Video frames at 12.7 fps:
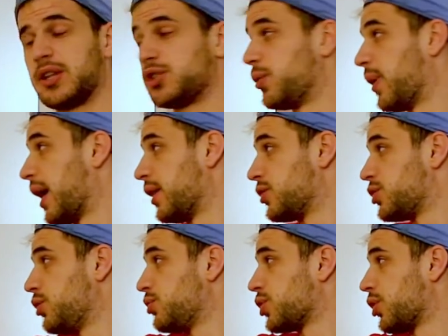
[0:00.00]
it into a
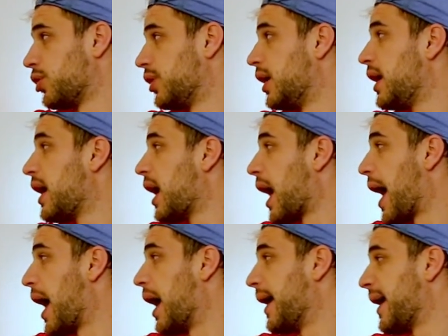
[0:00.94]
2-turn
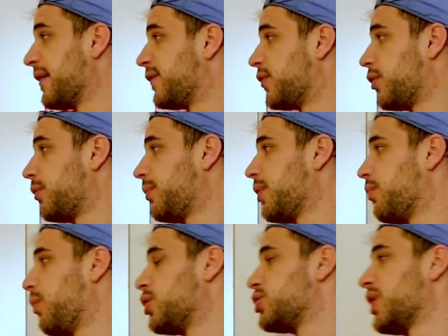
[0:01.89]
A form,
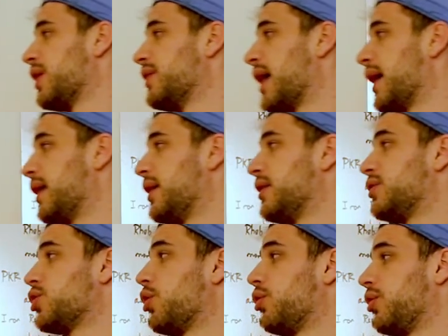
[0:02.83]
which and then
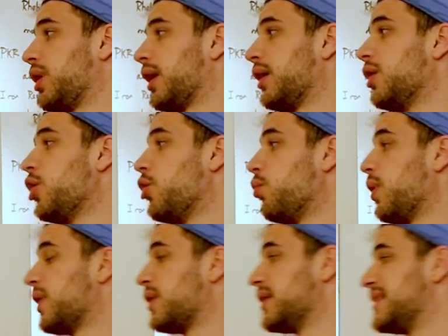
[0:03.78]
it totally,
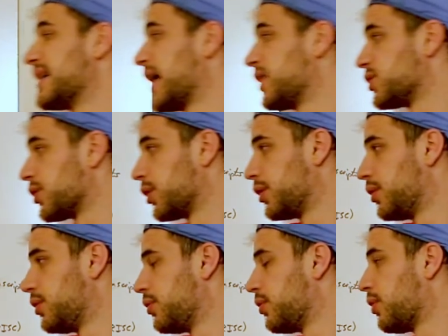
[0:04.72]
with dicer,
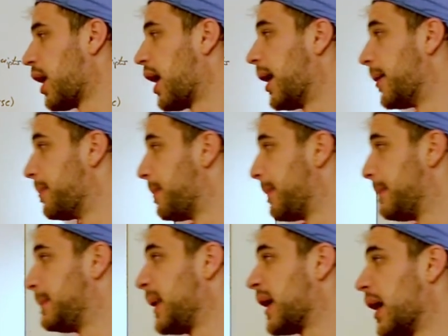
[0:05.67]

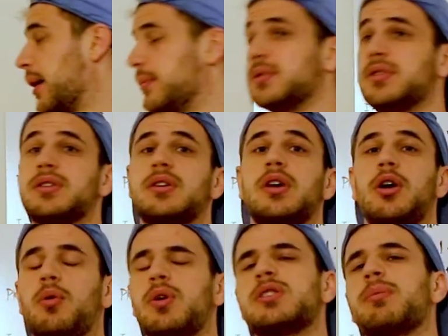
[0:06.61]
becomes,
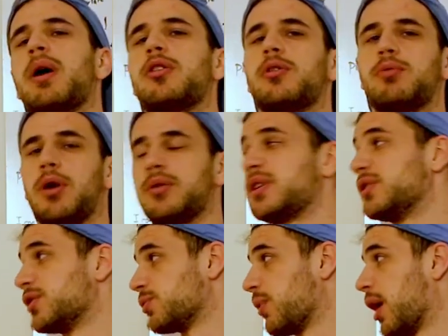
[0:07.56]
with some other
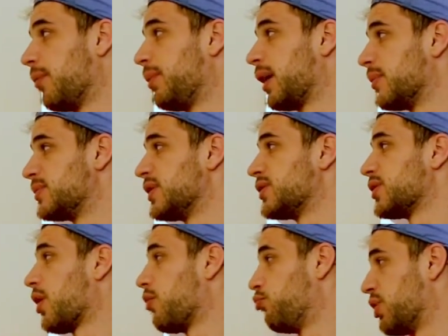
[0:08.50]
proteins as well, becomes
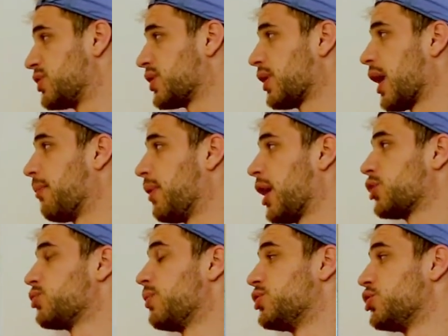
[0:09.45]
this RISC
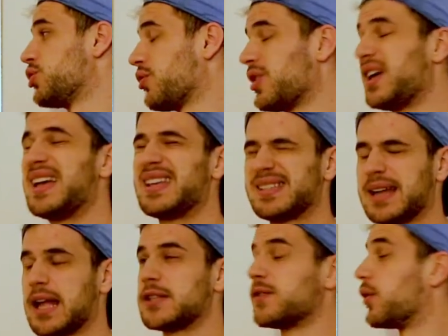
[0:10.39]
complex, which
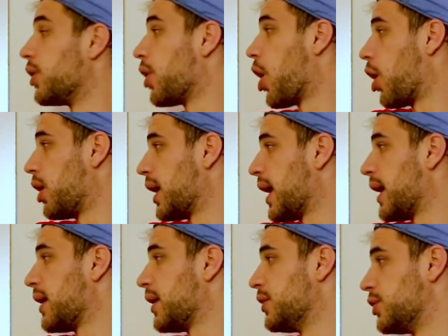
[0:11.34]
stands for
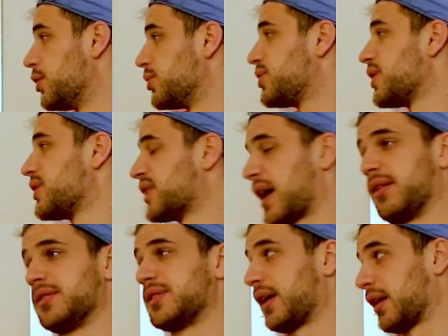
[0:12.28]
RNA-induced
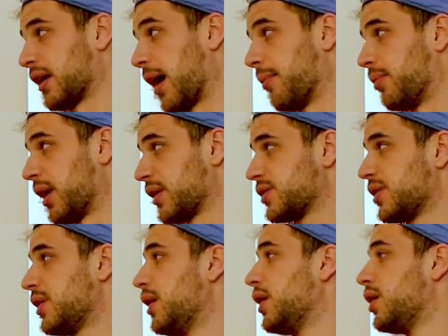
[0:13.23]
silencing complex,